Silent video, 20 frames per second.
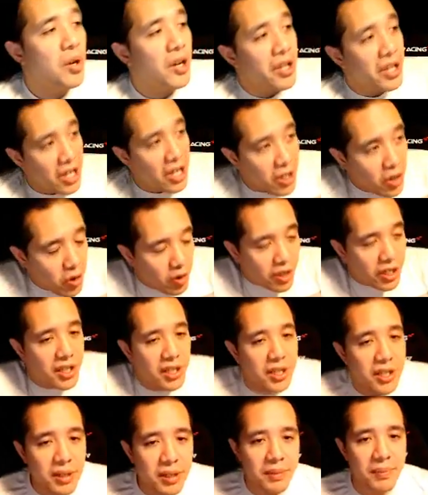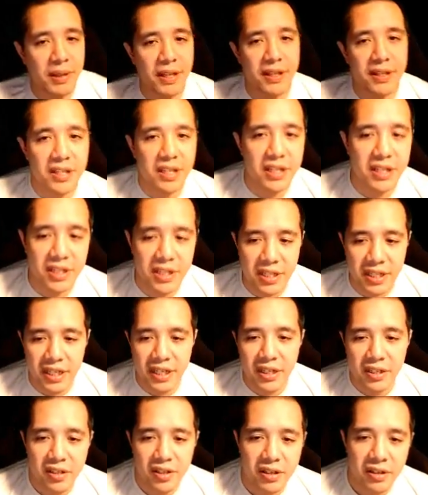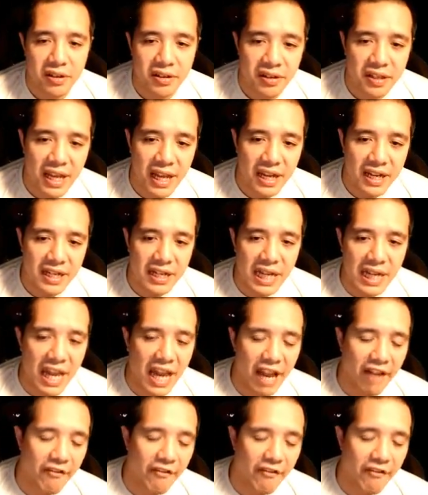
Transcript: the annoying things in Siege that have